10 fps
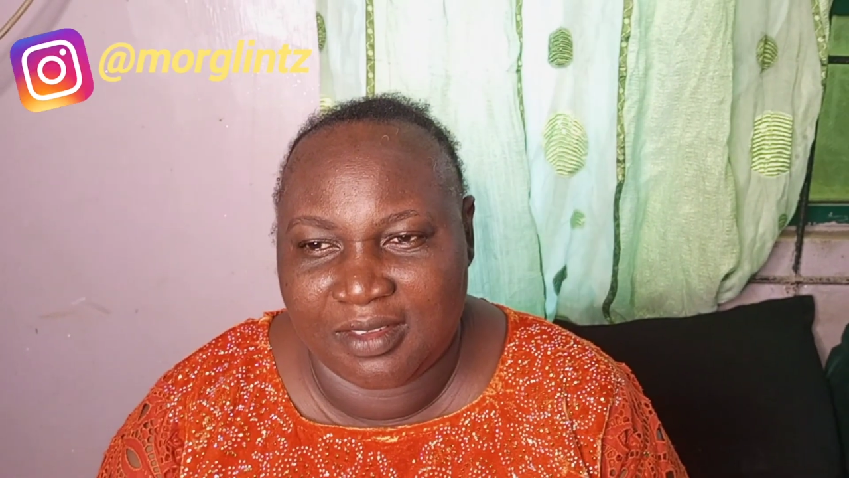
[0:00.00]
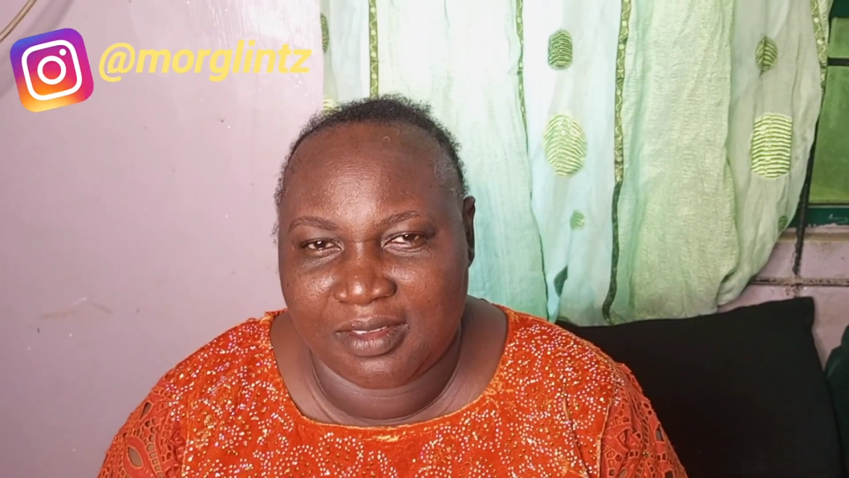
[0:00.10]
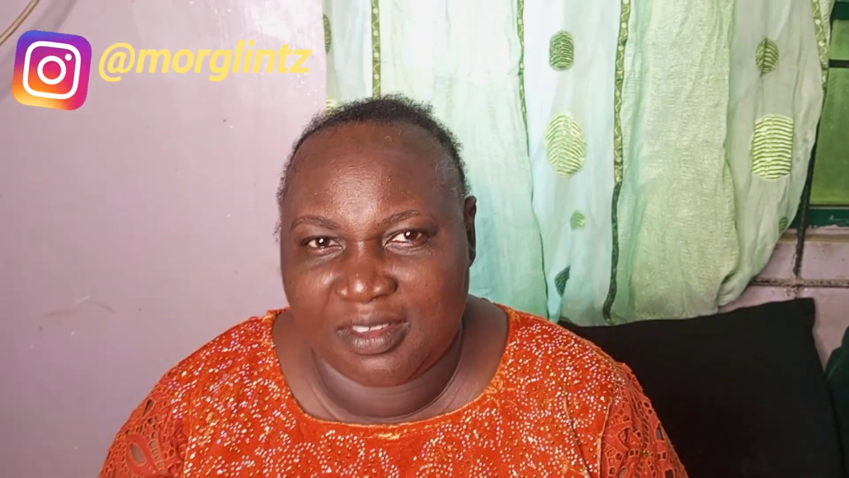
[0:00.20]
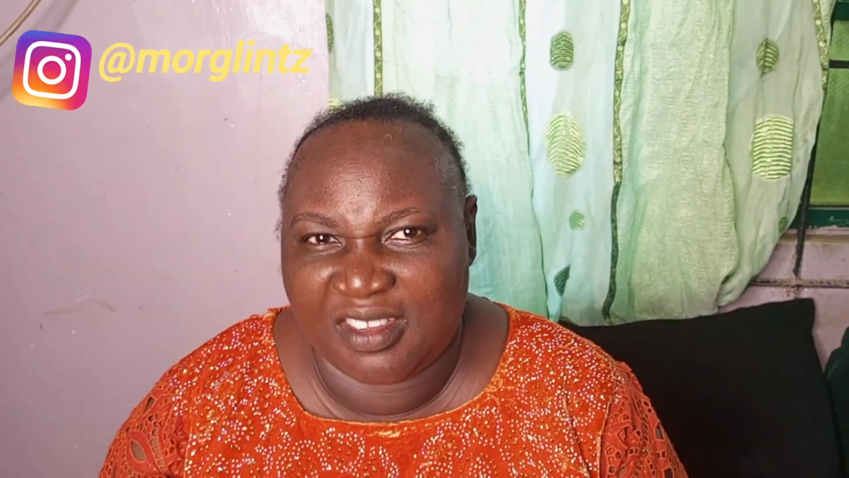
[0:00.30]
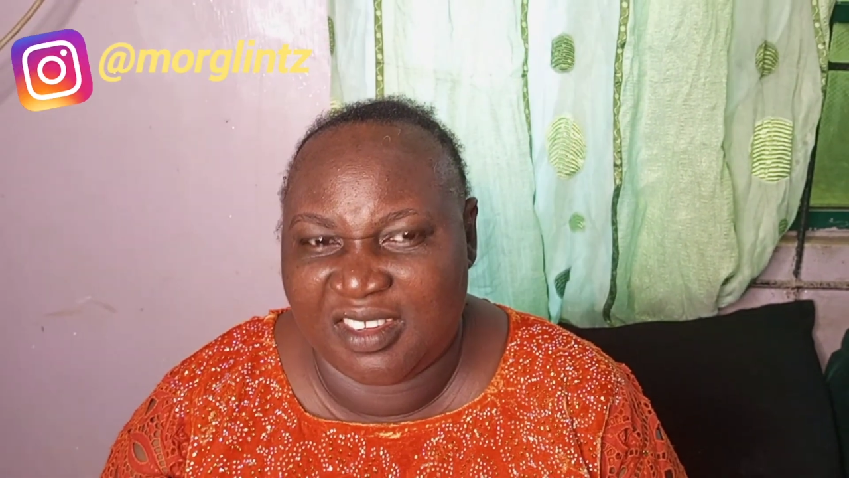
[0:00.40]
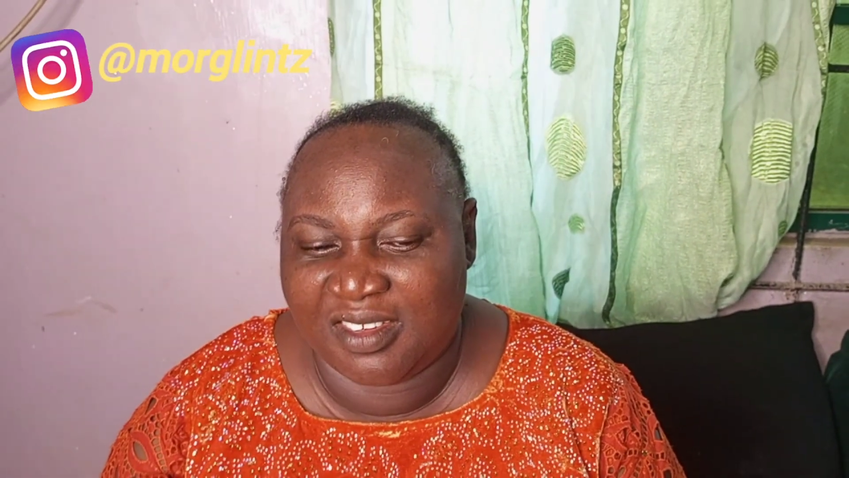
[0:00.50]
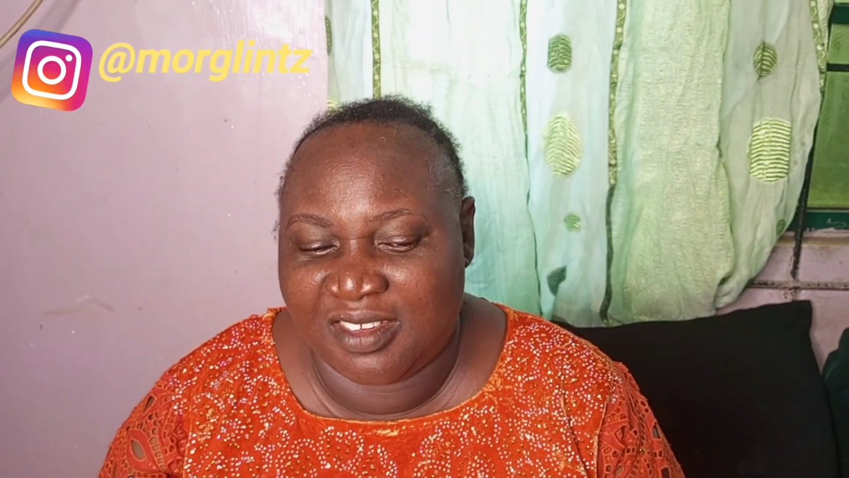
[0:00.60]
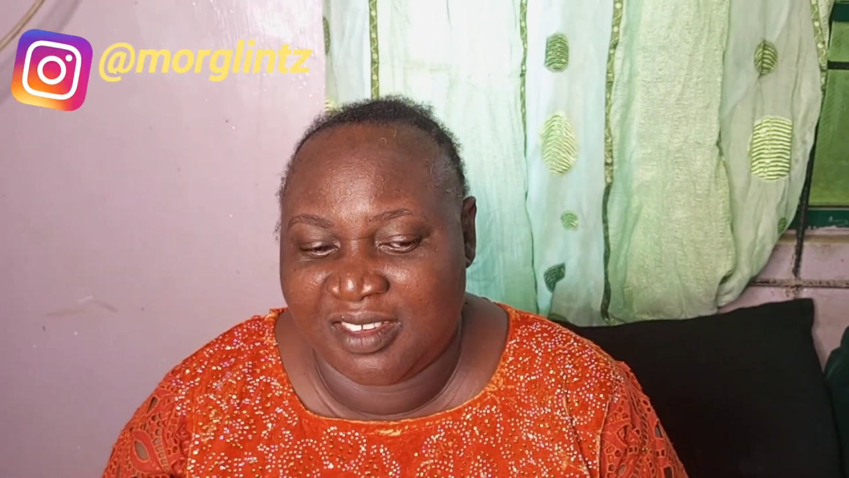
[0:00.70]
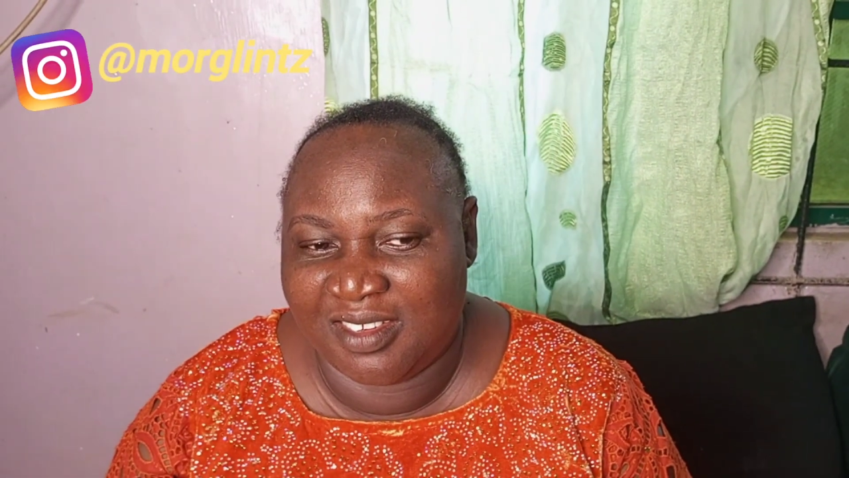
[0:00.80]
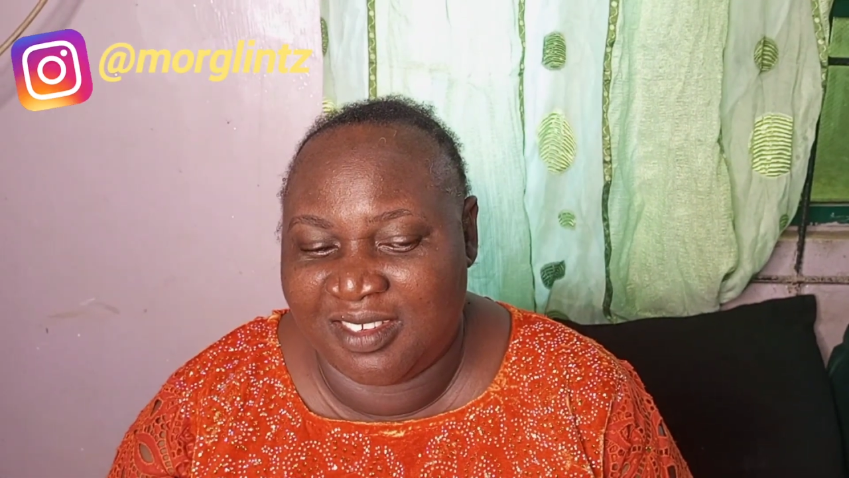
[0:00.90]
proper.
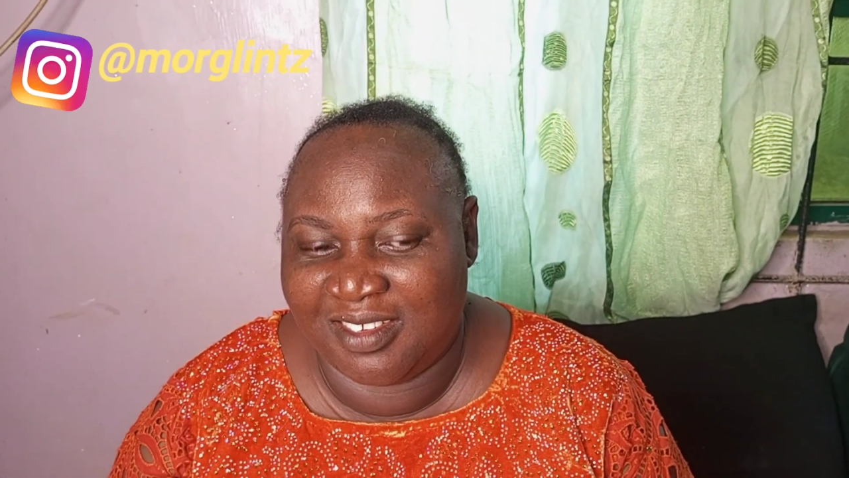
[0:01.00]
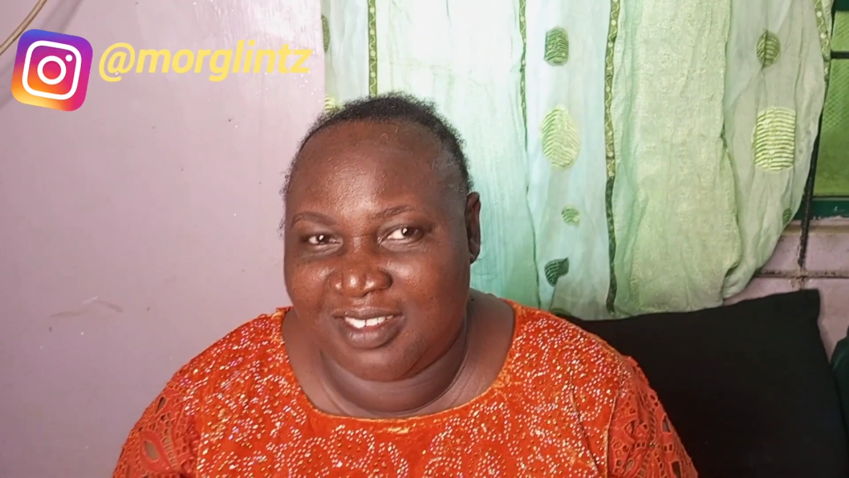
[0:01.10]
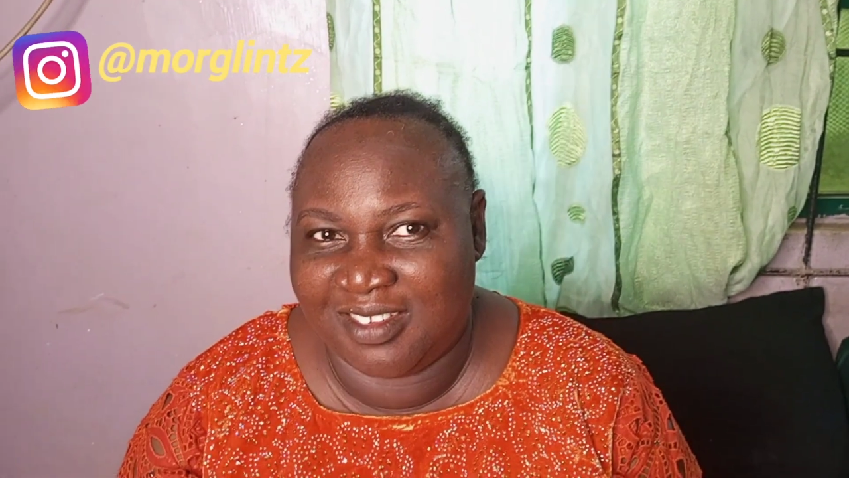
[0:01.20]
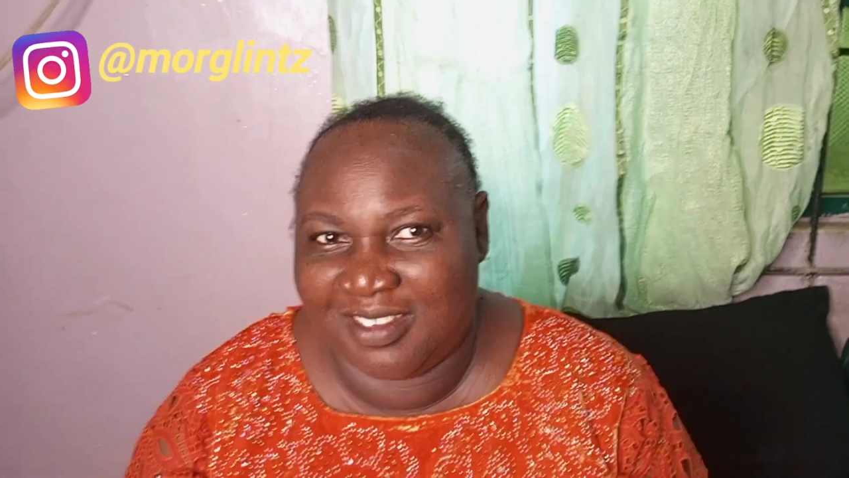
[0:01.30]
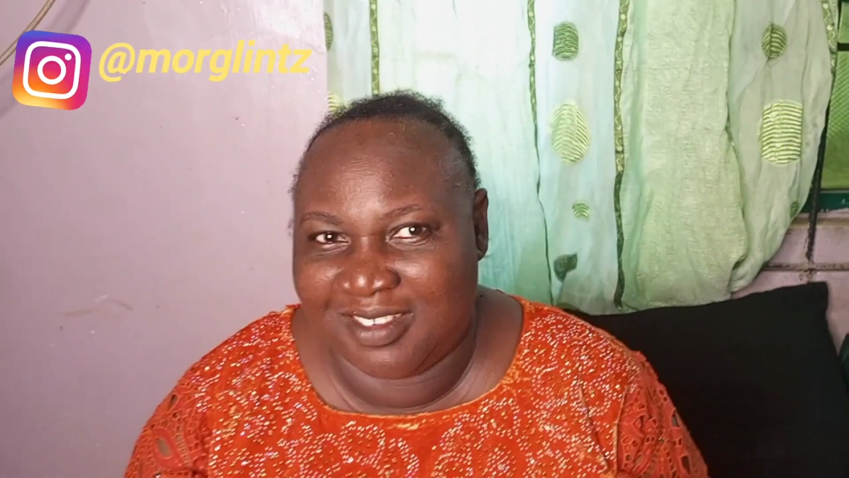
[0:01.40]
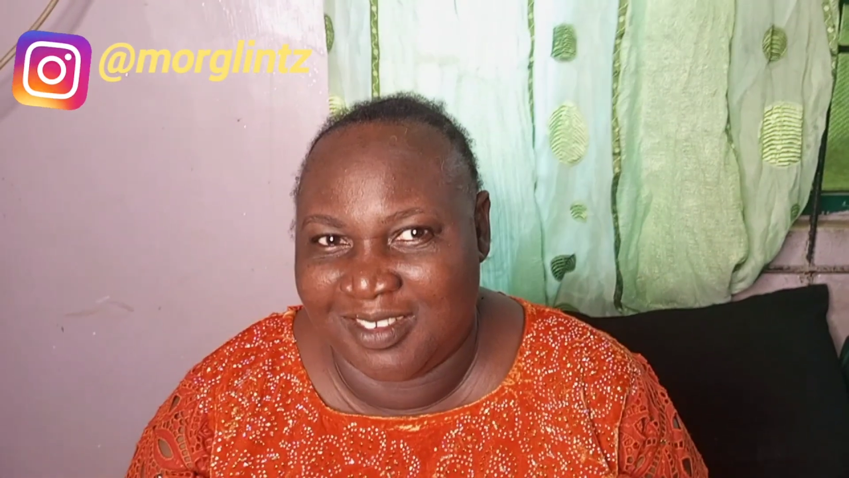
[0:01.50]
Thank you.